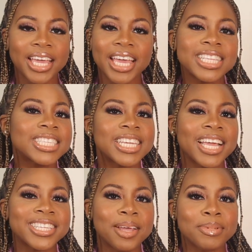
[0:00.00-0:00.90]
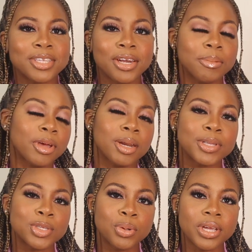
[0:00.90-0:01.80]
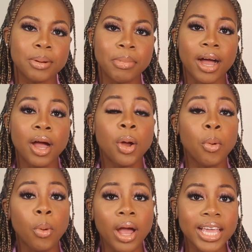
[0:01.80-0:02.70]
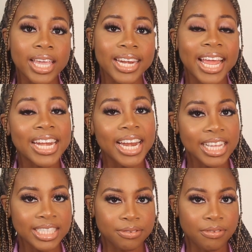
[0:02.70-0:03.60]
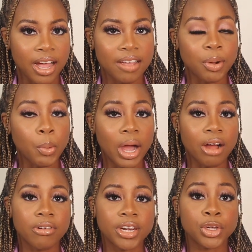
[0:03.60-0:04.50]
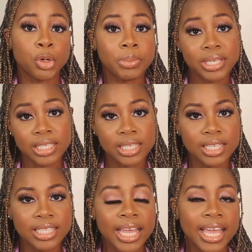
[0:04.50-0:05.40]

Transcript: In today's episode, I'm going to be talking about working a 9 to 5 while running your business.